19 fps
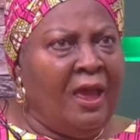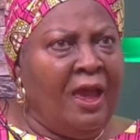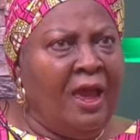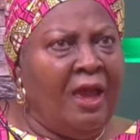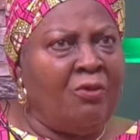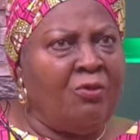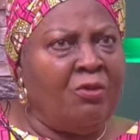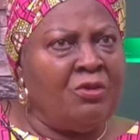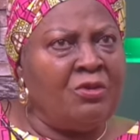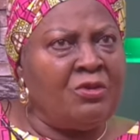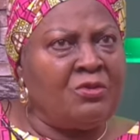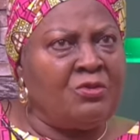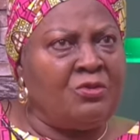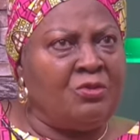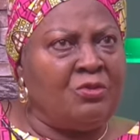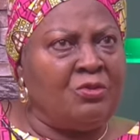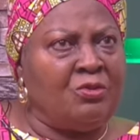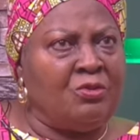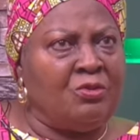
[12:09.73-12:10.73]
I want
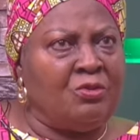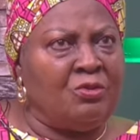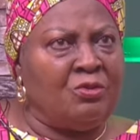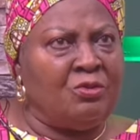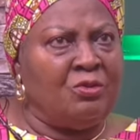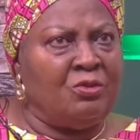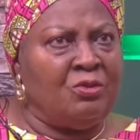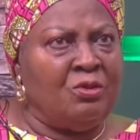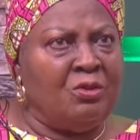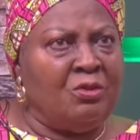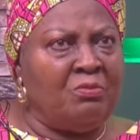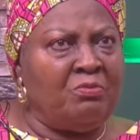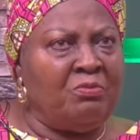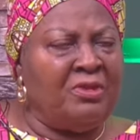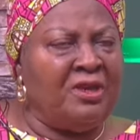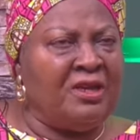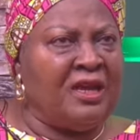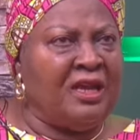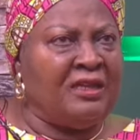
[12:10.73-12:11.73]
to
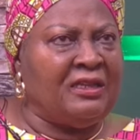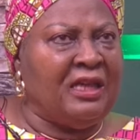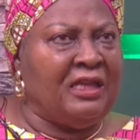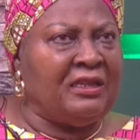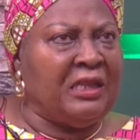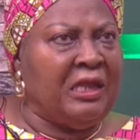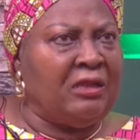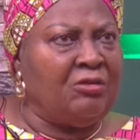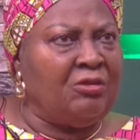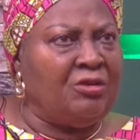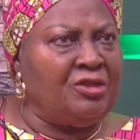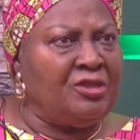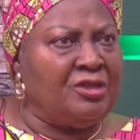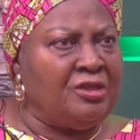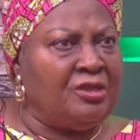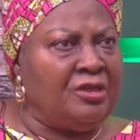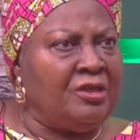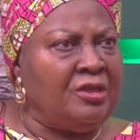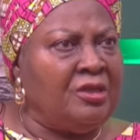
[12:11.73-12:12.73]
make an
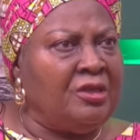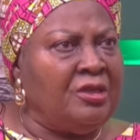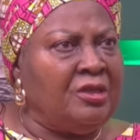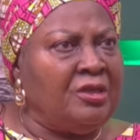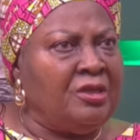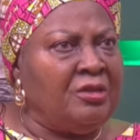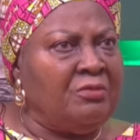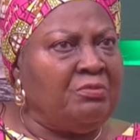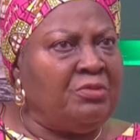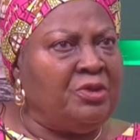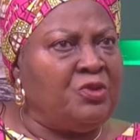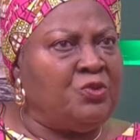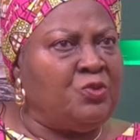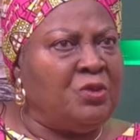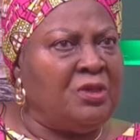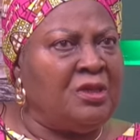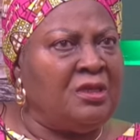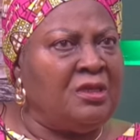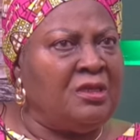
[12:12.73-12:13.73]
analogy
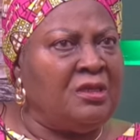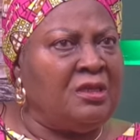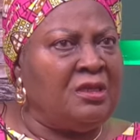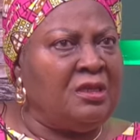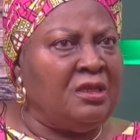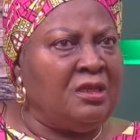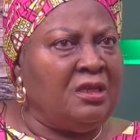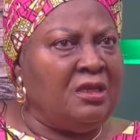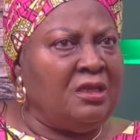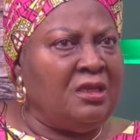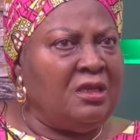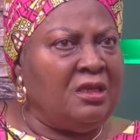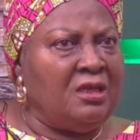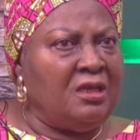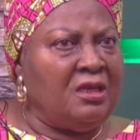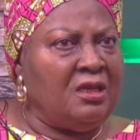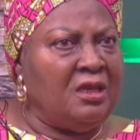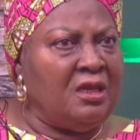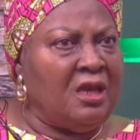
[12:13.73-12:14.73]
between
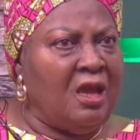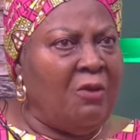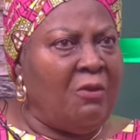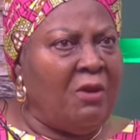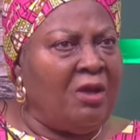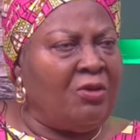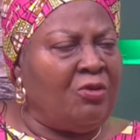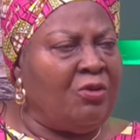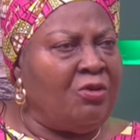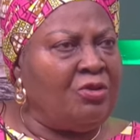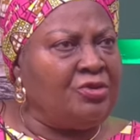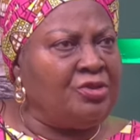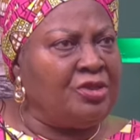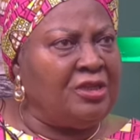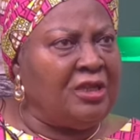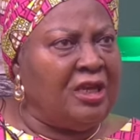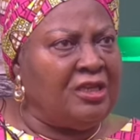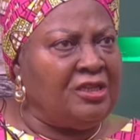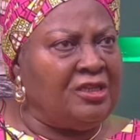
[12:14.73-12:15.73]
our
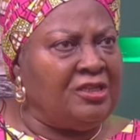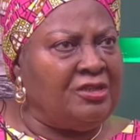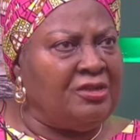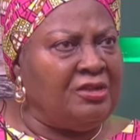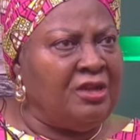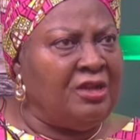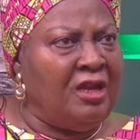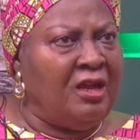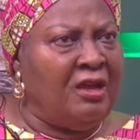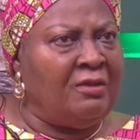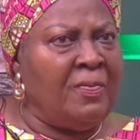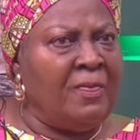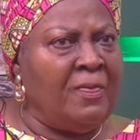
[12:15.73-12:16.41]
country, Nigeria,